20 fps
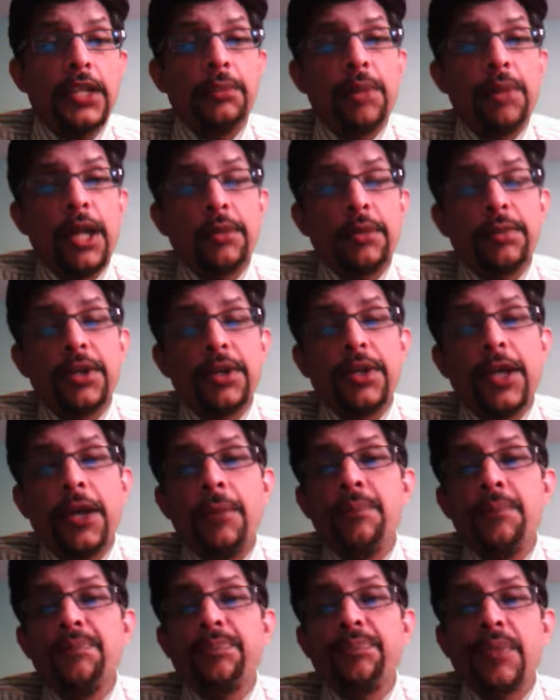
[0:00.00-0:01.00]
Balbirnie
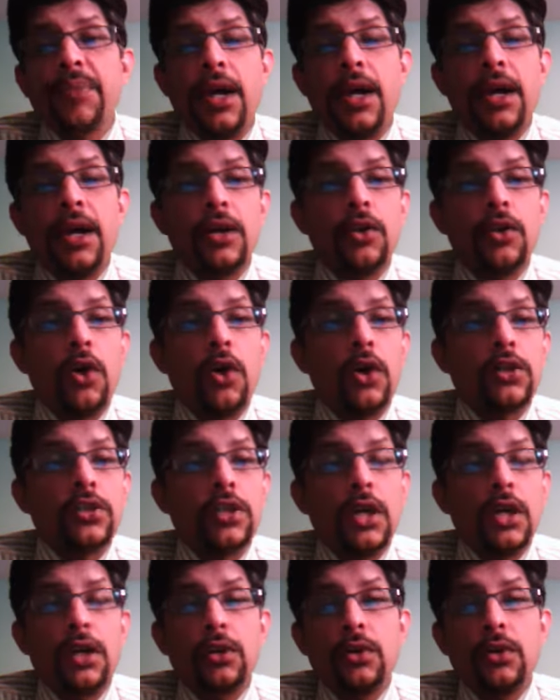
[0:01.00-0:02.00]
got
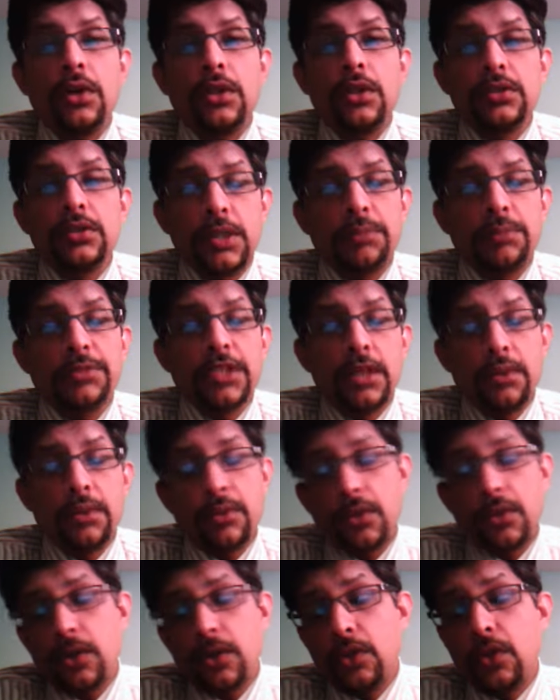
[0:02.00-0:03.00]

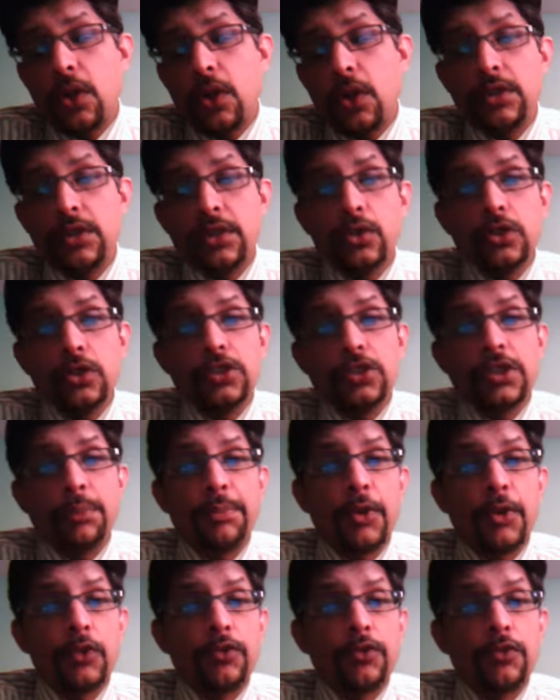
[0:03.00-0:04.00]
good
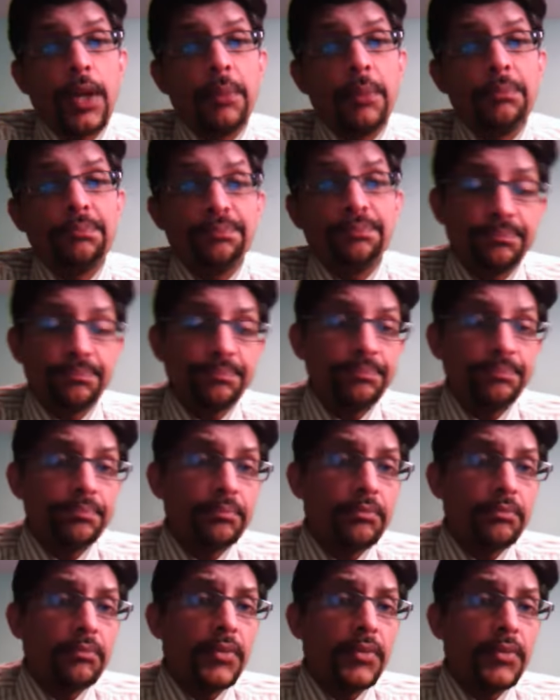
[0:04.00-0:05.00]
support from
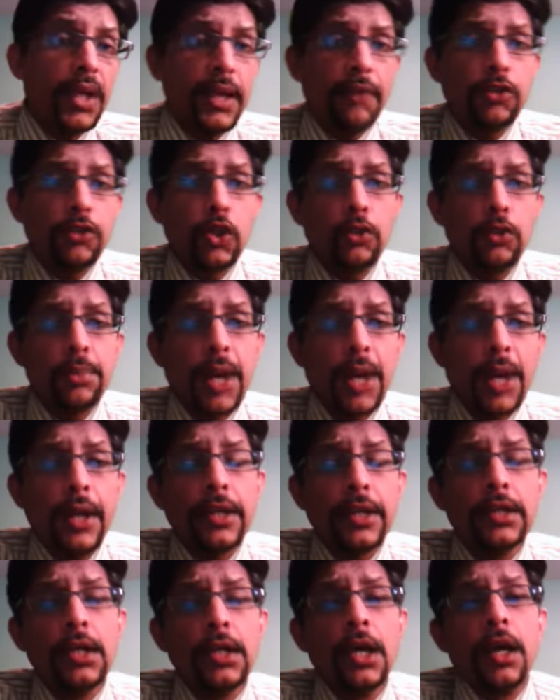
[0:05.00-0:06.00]
Kevin
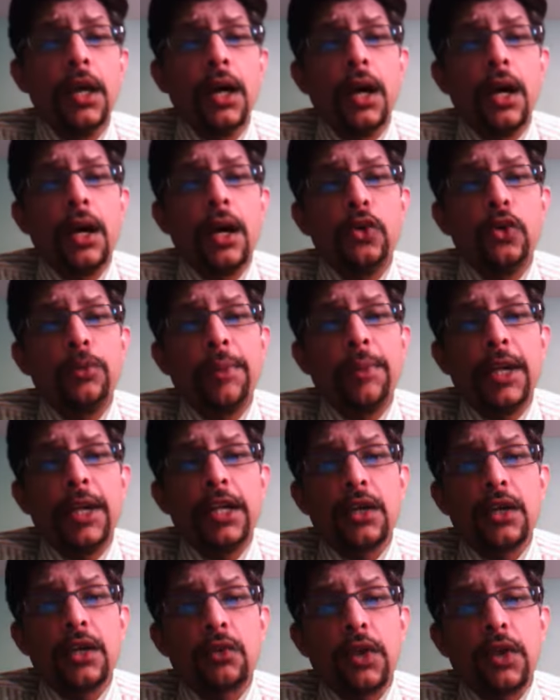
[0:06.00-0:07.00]
O'Brien, who made
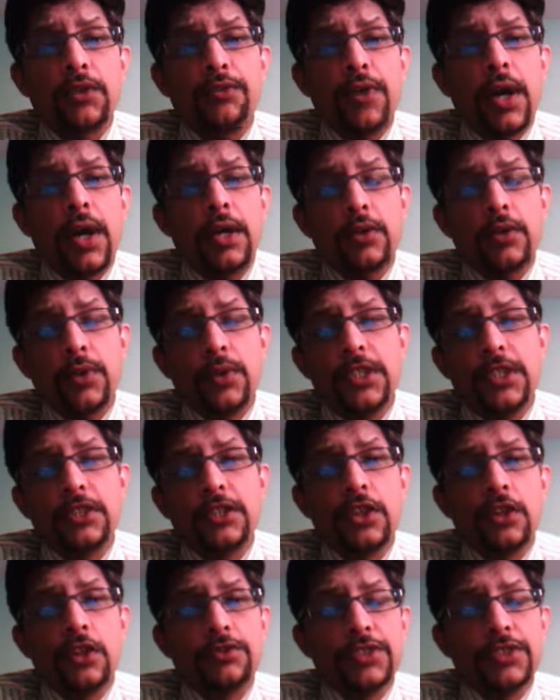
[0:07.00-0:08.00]
a quick-fire
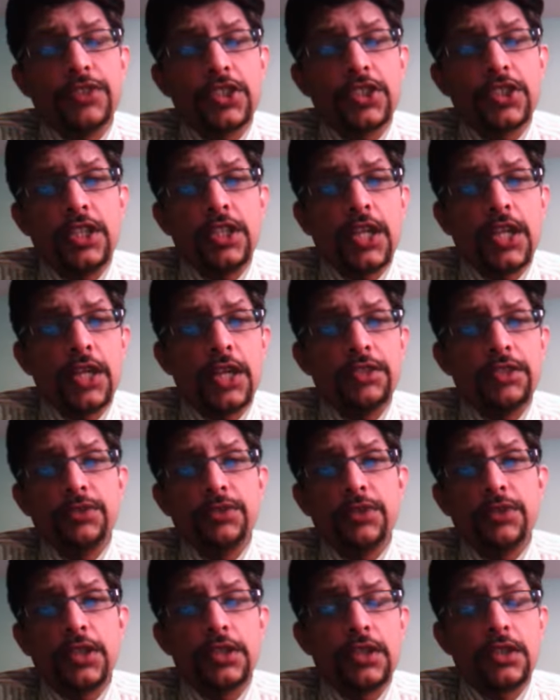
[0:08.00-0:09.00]
23 of 16 deliveries
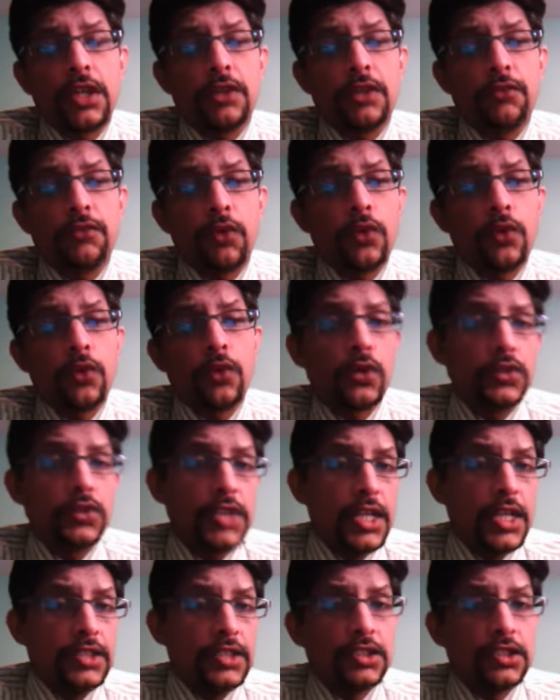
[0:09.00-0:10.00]
with 4 fours
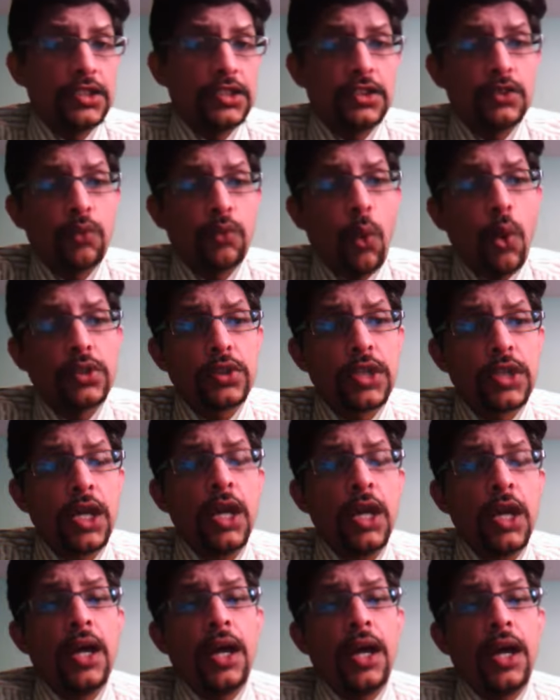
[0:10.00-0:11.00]
as is his wont,
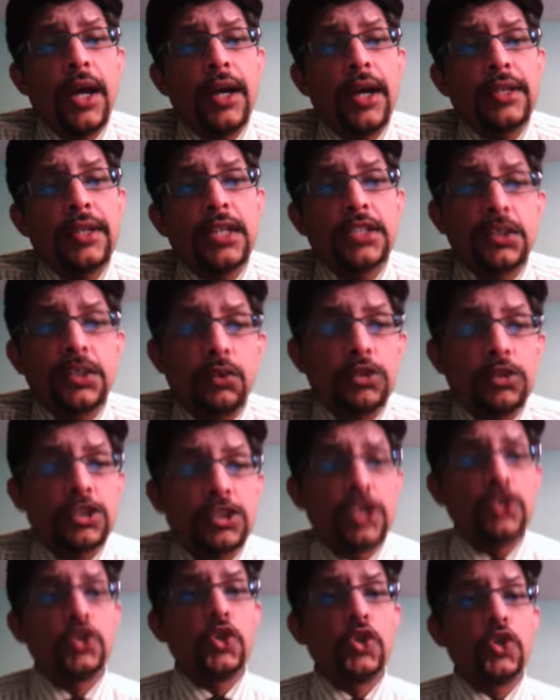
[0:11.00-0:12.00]
and as he was
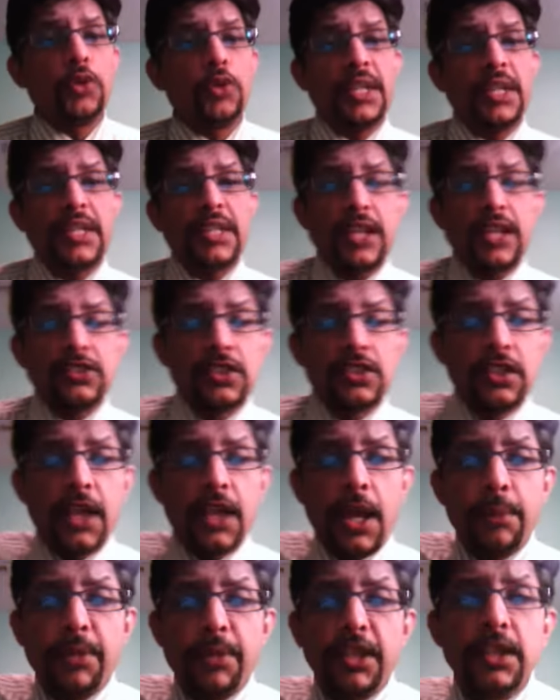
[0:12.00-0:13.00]
consumed by Taskin
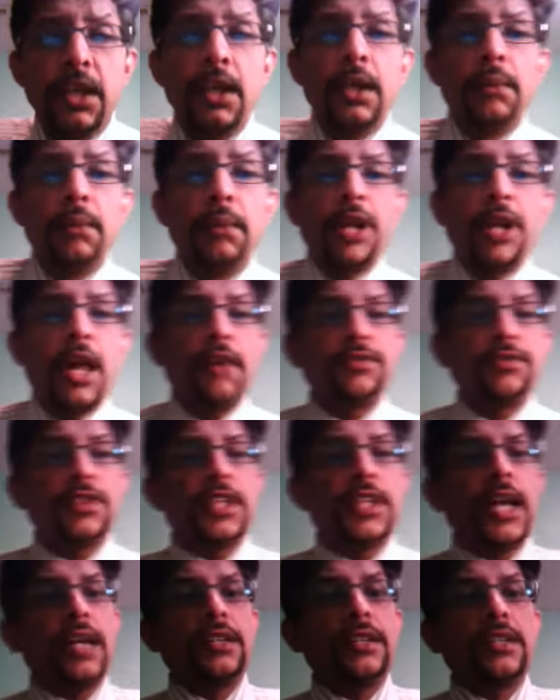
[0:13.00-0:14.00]
Ahmed. But after
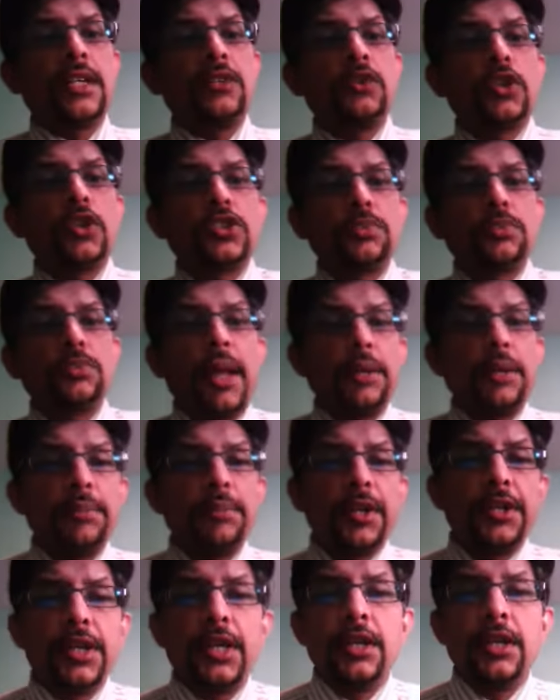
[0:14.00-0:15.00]
that, it was
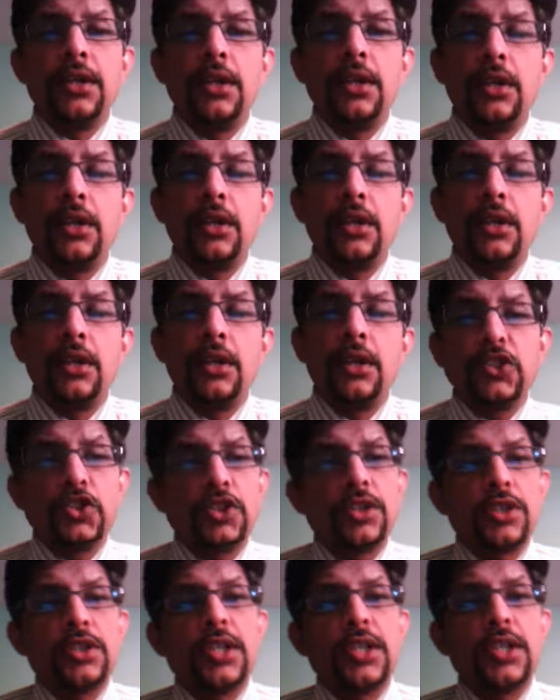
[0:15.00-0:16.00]
Balbirnie who
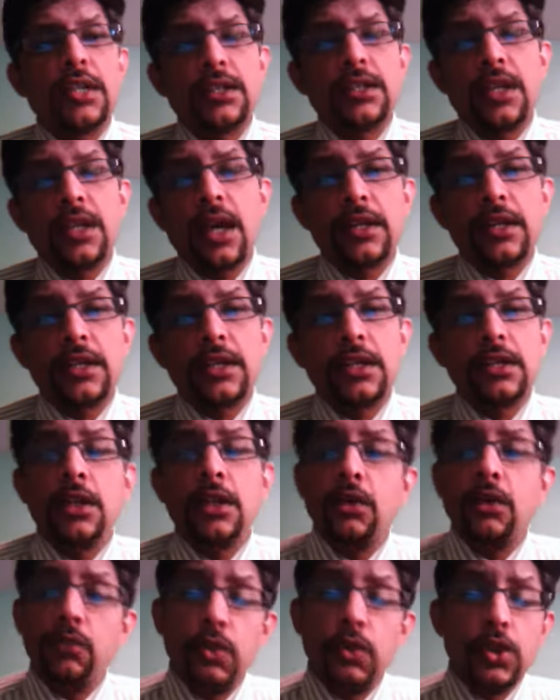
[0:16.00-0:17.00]
ensured that Ireland
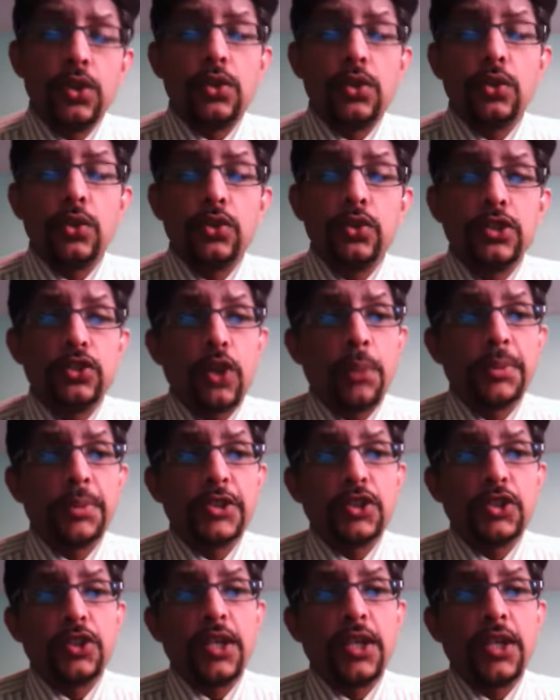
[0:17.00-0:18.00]
wouldn't lose this
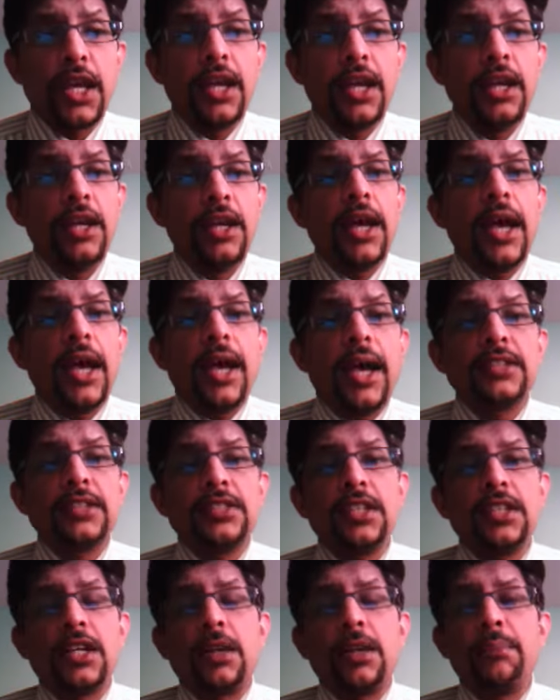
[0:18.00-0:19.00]
opportunity as
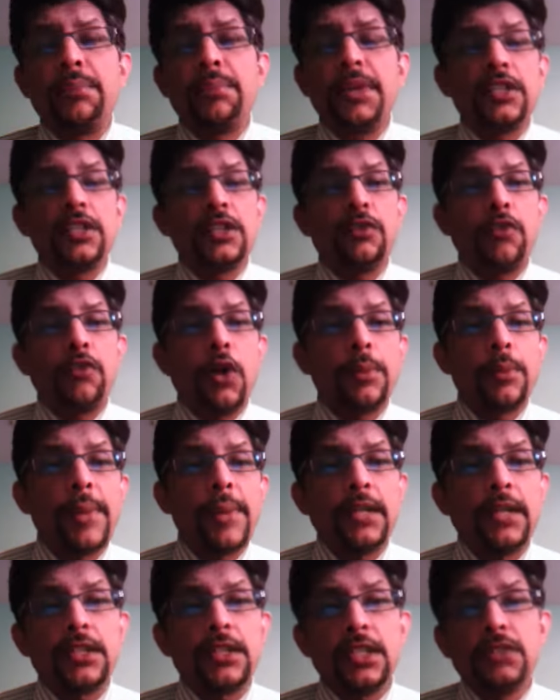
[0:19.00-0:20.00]
he completed the
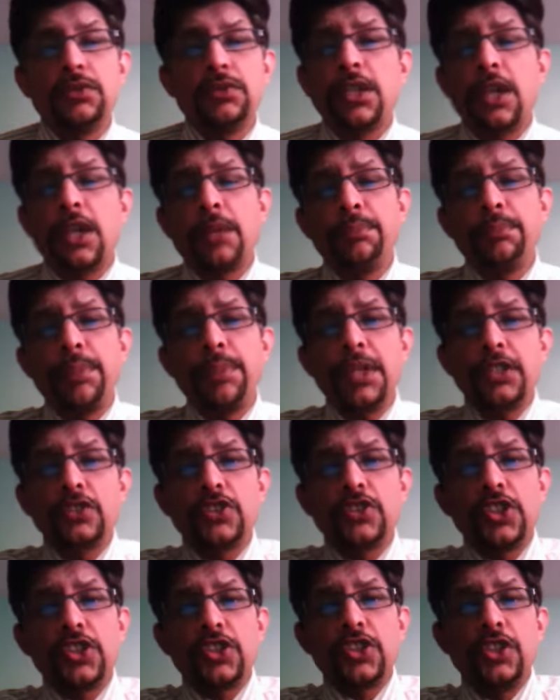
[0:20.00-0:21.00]
formalities with an unbeaten
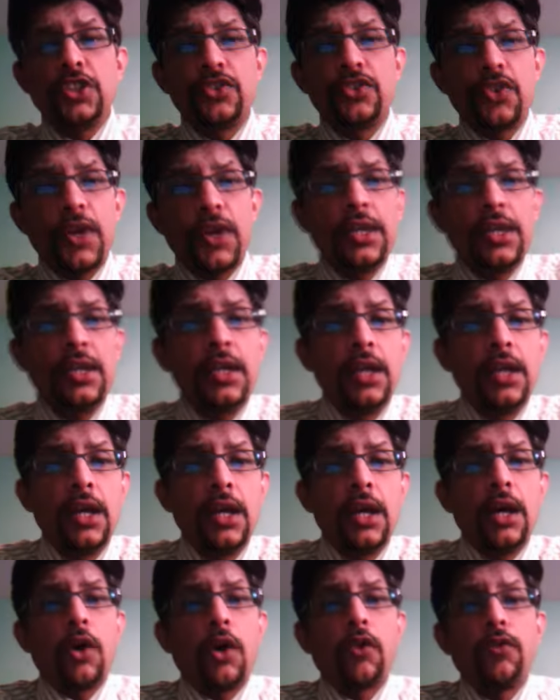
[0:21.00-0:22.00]
63
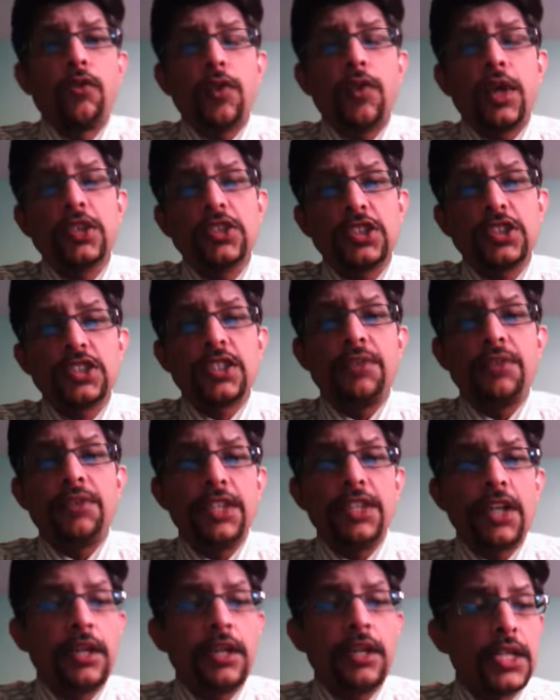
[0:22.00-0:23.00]
of just
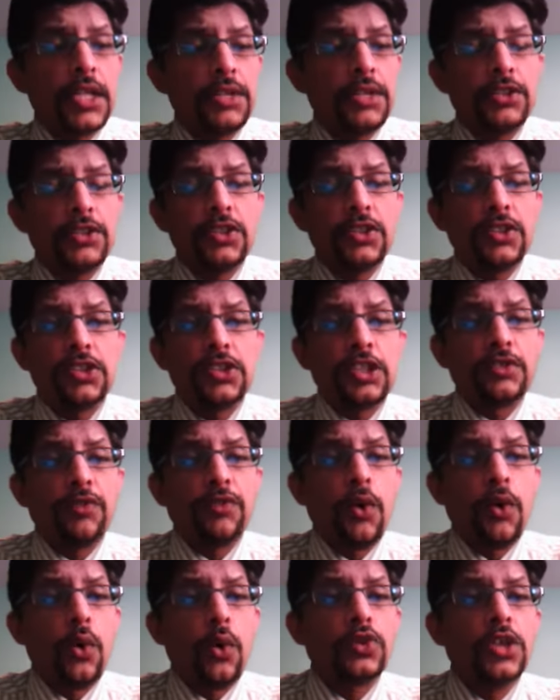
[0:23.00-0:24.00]
79 deliveries with 6
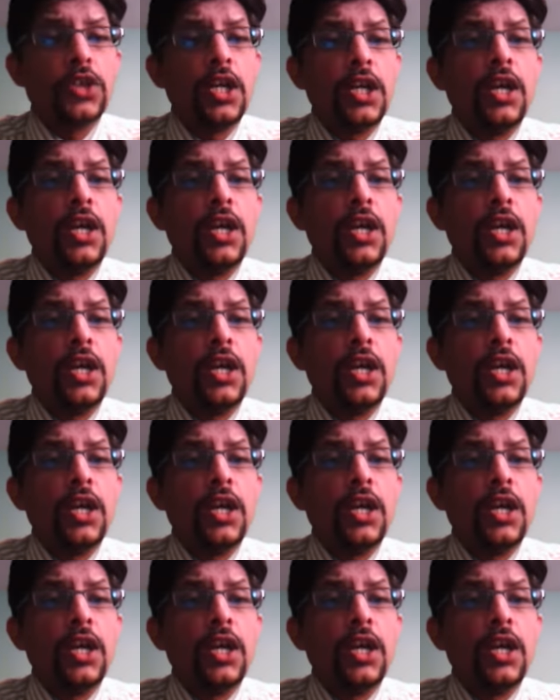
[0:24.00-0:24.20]
fours.